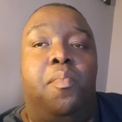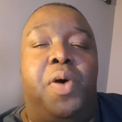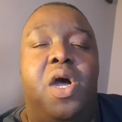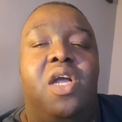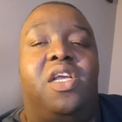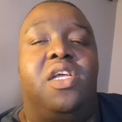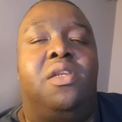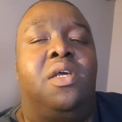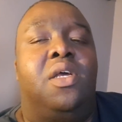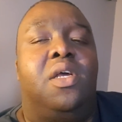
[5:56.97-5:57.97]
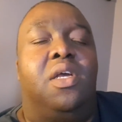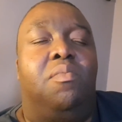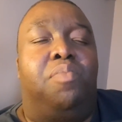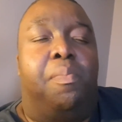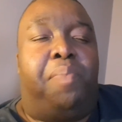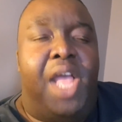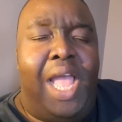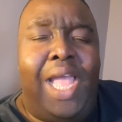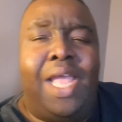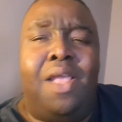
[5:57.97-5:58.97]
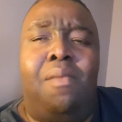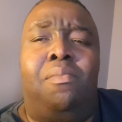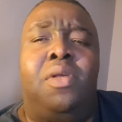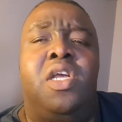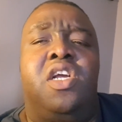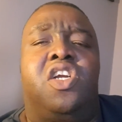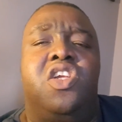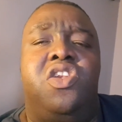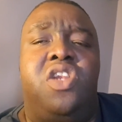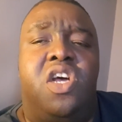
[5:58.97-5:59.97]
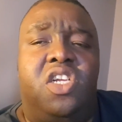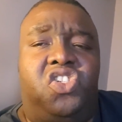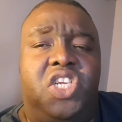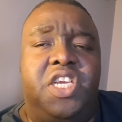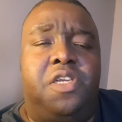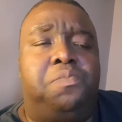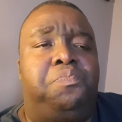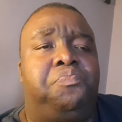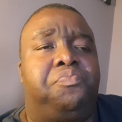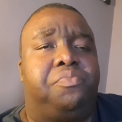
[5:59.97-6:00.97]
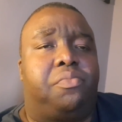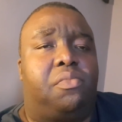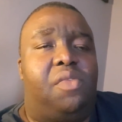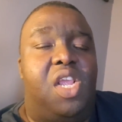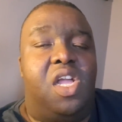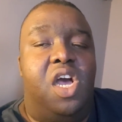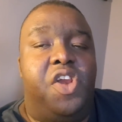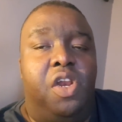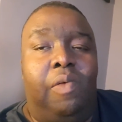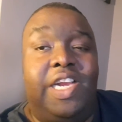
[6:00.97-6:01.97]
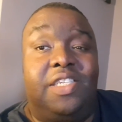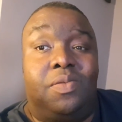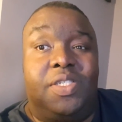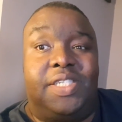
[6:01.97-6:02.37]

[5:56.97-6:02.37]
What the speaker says: Per can prepare him, can nurture him. I know the way this will